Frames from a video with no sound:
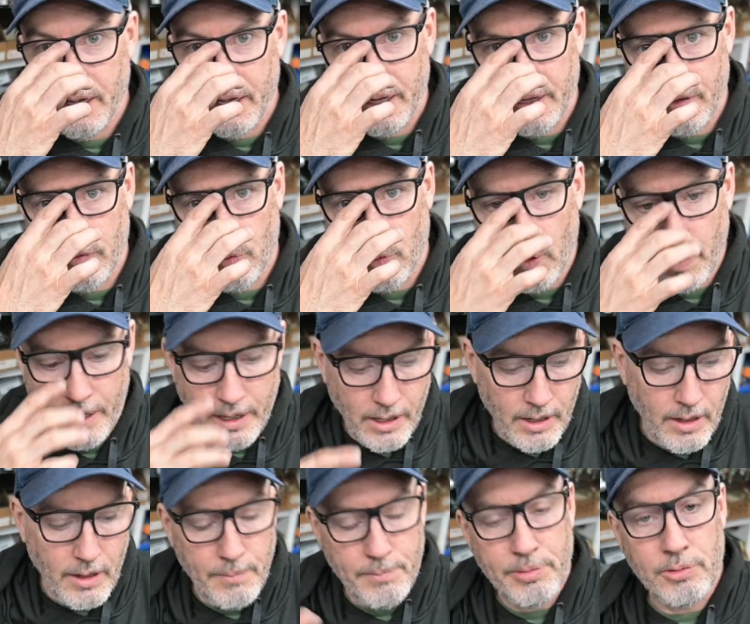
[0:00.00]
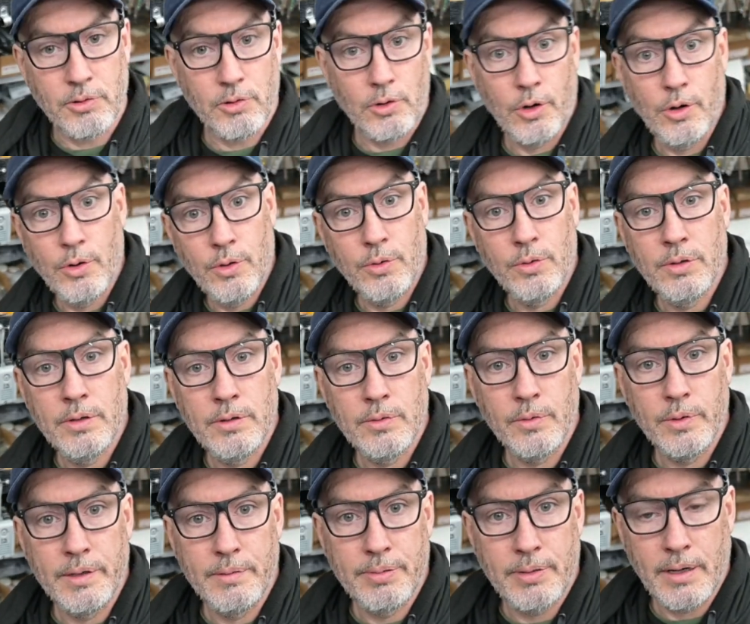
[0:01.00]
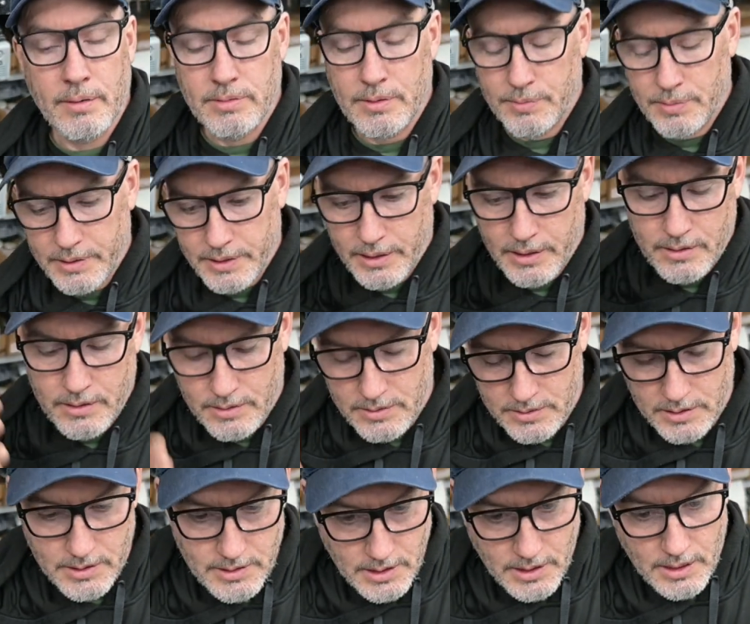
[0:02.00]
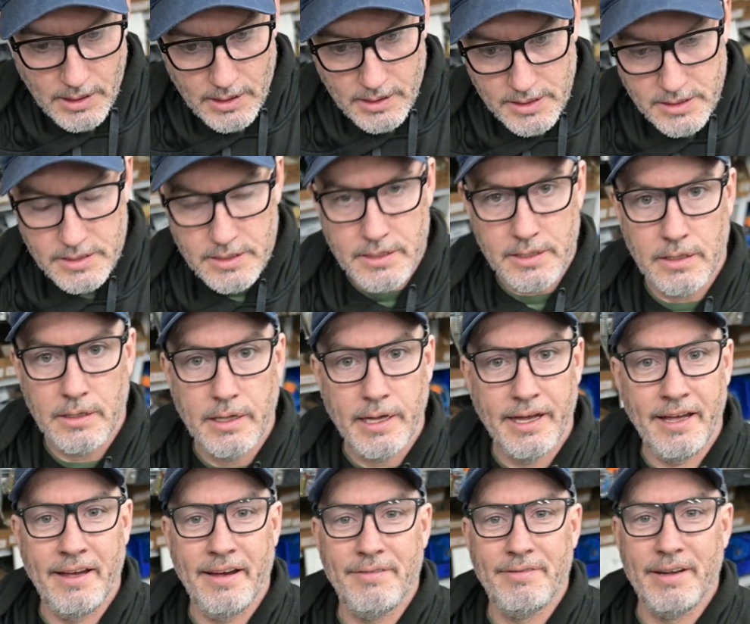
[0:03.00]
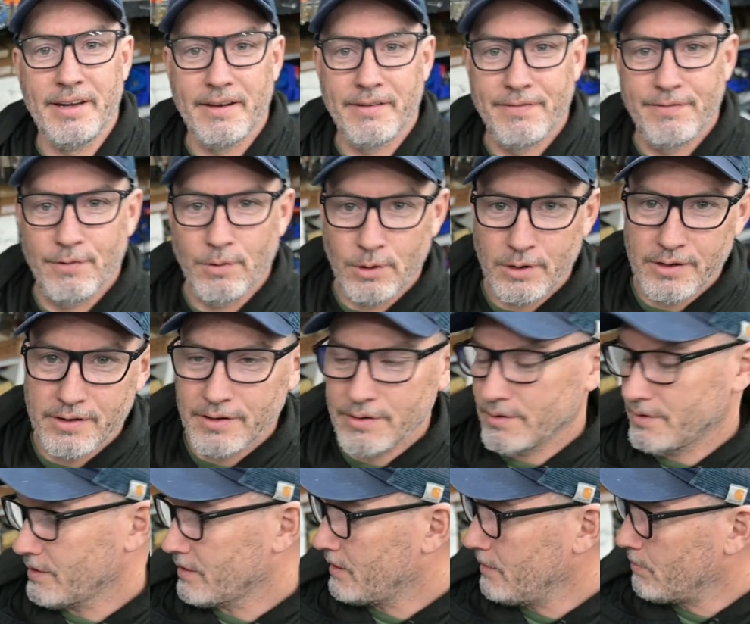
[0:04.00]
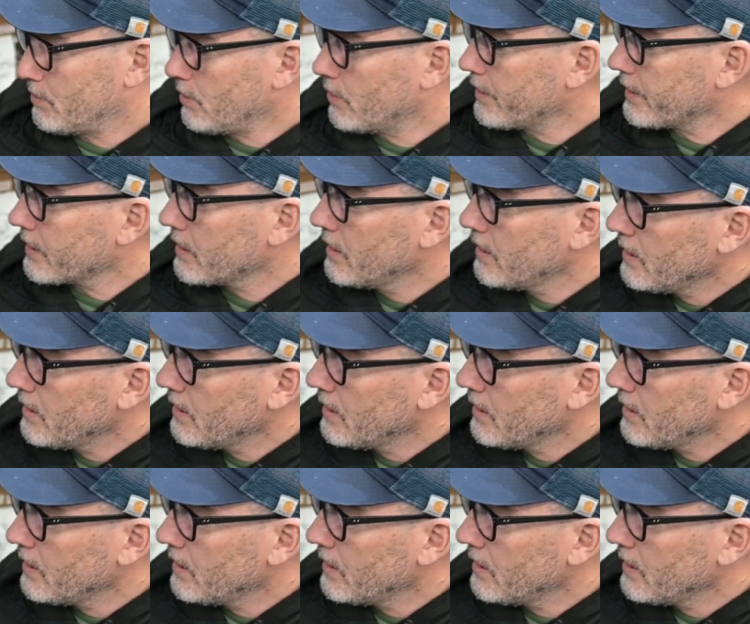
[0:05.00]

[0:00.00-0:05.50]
is where a pro would probably still have enough fortitude to keep going,